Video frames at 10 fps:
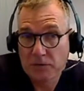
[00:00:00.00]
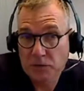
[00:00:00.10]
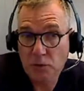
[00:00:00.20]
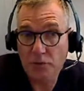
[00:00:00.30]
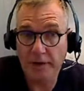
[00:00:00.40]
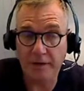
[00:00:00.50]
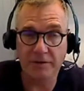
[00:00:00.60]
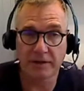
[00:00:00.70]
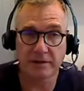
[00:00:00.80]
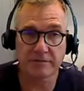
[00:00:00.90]
children
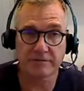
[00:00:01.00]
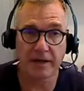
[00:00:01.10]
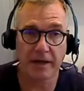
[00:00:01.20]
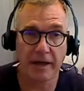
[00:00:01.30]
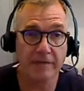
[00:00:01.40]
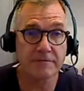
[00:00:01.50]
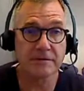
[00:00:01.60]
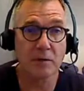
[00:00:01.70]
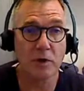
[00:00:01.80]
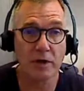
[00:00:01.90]
having it is if they have
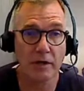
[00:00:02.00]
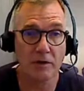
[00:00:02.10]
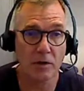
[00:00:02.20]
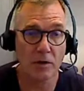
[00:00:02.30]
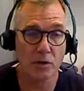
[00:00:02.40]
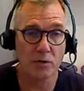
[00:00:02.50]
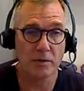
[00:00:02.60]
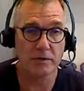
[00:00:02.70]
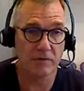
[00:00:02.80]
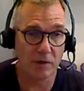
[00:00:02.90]
somebody in the home
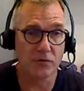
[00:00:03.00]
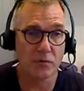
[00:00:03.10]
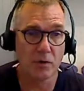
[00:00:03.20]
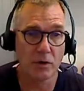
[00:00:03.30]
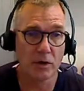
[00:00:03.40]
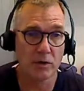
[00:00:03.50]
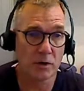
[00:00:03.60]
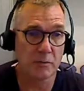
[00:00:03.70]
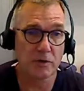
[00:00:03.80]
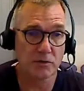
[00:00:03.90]
is vulnerable and on
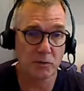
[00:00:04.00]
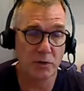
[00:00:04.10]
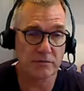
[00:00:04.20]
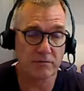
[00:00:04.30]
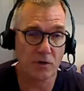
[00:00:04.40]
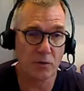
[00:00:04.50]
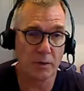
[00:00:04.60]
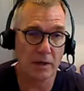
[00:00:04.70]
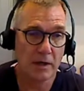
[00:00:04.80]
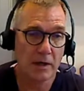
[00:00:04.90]
immunosuppressive
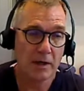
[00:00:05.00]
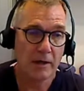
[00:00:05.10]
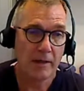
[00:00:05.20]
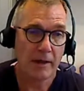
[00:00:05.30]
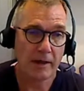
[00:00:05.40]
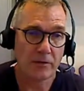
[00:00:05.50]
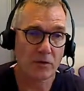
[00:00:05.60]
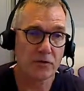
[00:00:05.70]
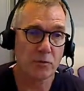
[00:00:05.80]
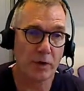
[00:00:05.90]
therapy, and
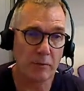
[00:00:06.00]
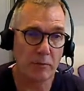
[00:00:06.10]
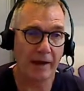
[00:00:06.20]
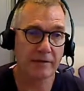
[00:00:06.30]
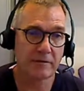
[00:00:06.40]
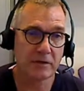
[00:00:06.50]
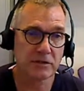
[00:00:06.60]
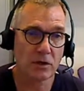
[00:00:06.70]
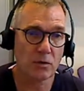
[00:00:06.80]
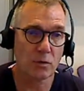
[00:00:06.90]
not to bring back the
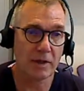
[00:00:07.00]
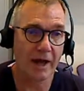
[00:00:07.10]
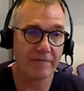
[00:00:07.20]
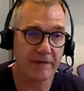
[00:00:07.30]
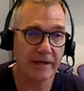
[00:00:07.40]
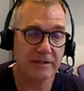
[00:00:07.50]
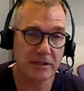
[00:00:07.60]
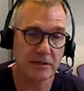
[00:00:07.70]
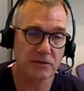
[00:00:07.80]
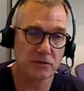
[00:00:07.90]
so-called live
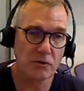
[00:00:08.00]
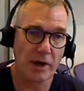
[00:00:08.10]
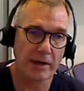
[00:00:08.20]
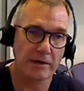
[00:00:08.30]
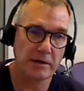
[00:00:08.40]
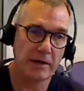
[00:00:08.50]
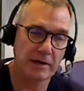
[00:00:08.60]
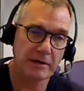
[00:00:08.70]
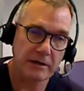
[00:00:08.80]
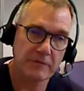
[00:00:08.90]
vaccine strain
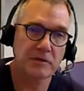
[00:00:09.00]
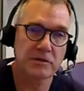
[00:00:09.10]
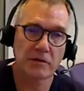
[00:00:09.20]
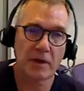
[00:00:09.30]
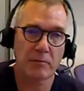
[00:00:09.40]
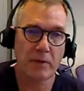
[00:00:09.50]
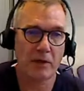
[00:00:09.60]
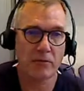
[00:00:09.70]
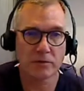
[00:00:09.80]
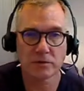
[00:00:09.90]
and give it to their
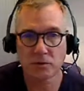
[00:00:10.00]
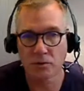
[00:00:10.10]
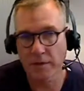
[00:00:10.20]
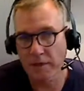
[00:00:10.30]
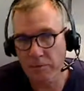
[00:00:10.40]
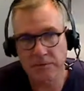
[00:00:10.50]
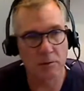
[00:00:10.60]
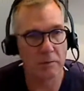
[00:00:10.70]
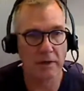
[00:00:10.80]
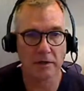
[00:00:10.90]
parents or their
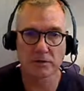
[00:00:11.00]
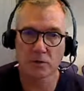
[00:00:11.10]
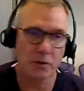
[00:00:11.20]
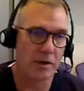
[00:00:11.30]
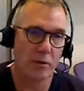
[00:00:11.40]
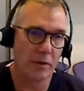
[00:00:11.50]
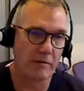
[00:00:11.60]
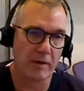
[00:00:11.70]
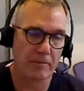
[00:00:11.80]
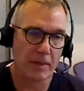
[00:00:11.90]
siblings or whoever.